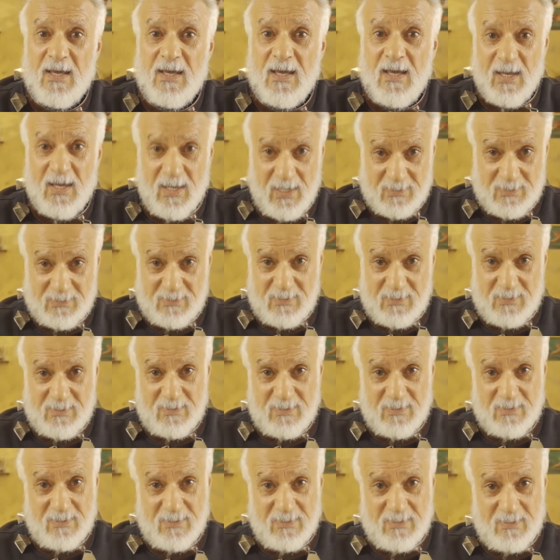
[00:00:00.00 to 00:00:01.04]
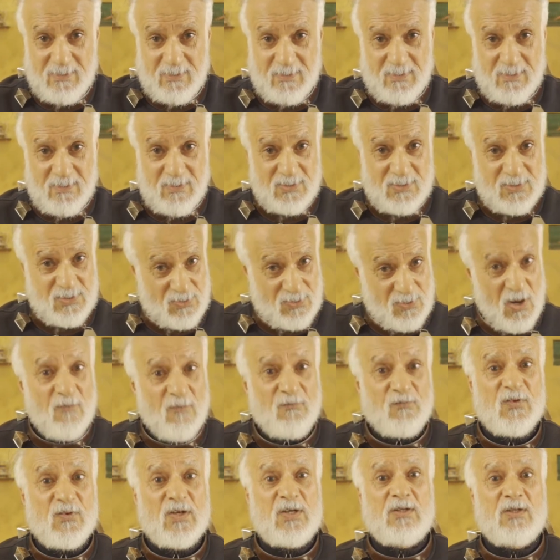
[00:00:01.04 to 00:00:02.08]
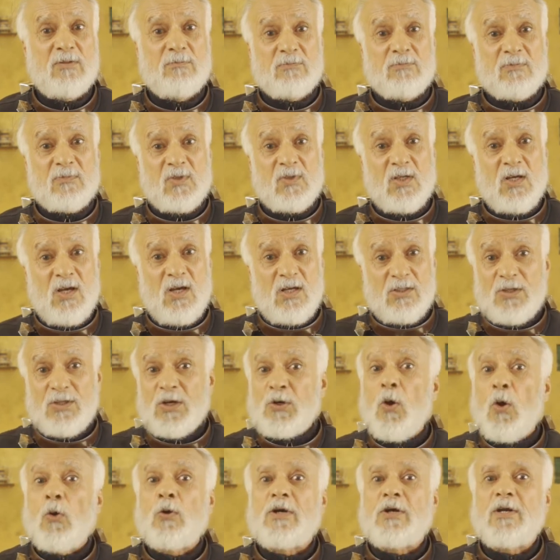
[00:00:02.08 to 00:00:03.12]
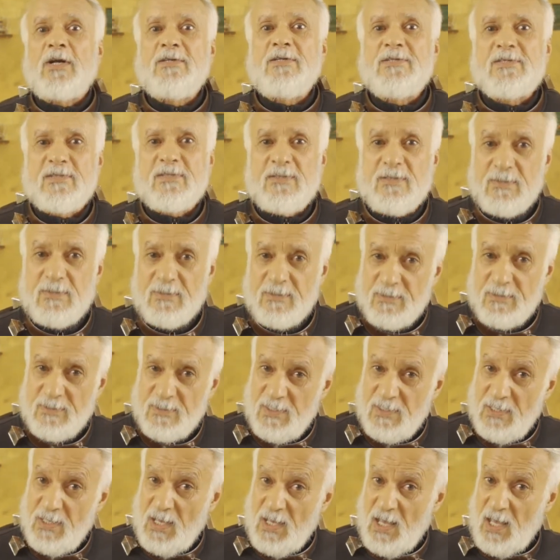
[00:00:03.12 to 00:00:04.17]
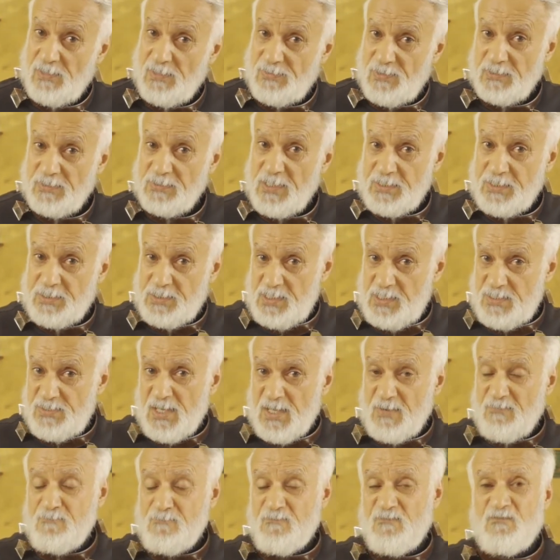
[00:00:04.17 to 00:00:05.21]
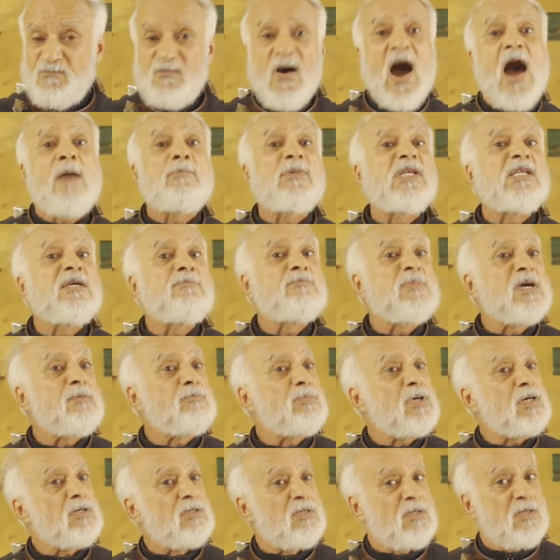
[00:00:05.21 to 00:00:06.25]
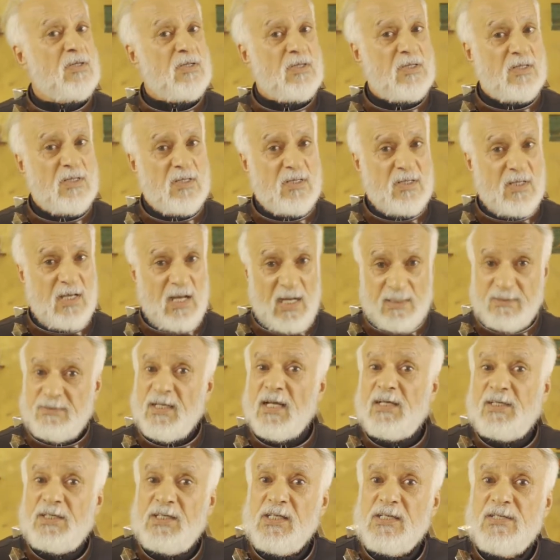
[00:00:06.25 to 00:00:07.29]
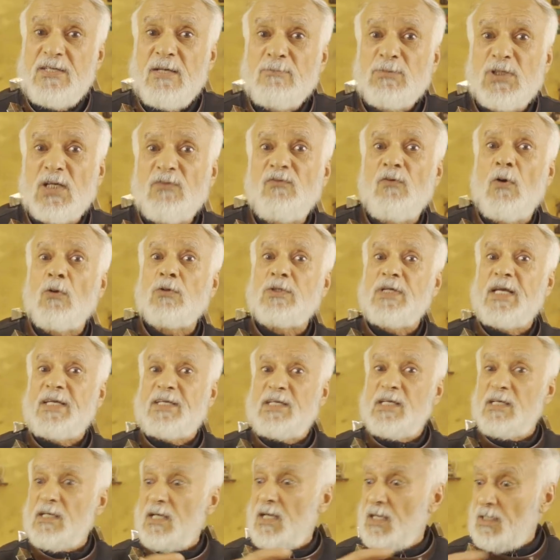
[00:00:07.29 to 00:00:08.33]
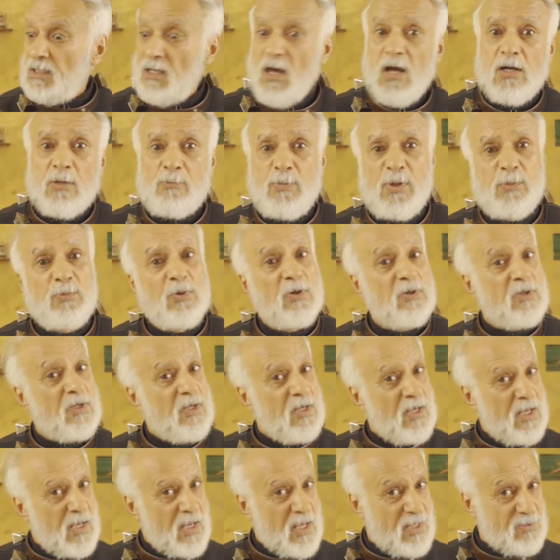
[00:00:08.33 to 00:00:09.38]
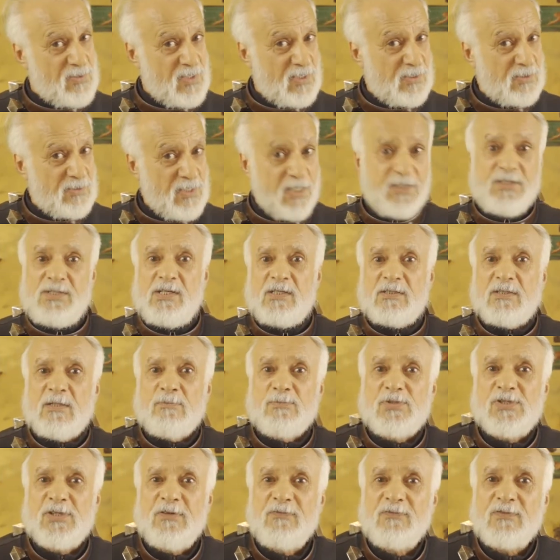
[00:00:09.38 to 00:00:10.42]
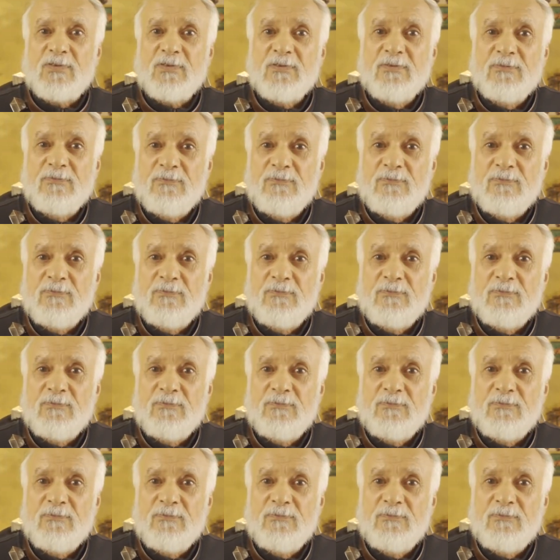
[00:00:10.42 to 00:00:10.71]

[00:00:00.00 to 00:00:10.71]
And soft victim, they go crazy. And then they kill their family member, and they kill themselves, or they kill a lot of people, and then they kill themselves.